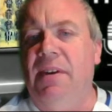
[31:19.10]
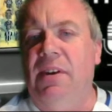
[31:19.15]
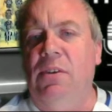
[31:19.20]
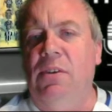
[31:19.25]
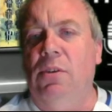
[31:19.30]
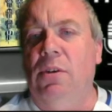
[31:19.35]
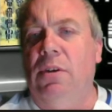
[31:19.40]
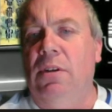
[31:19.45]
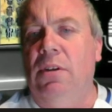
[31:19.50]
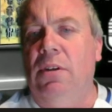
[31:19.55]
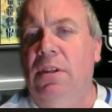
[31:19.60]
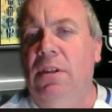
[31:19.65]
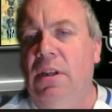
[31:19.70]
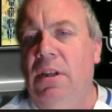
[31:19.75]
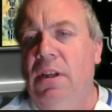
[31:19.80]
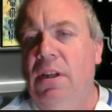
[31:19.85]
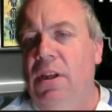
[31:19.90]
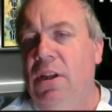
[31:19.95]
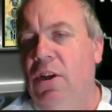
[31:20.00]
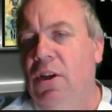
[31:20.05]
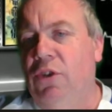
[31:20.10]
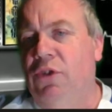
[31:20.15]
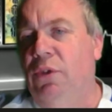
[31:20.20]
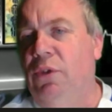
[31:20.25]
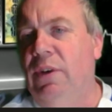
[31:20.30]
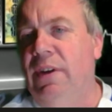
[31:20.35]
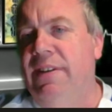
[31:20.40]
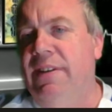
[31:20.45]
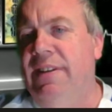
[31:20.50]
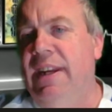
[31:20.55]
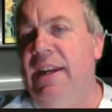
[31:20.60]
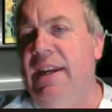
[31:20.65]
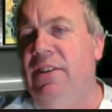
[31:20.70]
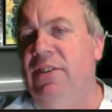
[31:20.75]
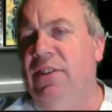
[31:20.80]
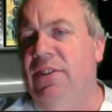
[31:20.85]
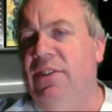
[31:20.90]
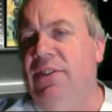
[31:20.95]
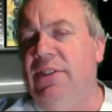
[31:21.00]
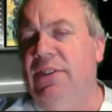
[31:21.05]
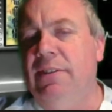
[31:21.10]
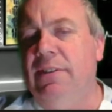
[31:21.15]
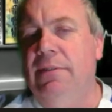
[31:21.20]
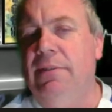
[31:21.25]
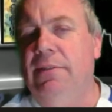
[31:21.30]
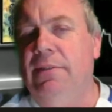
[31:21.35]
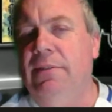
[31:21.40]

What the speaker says: know, because all it takes is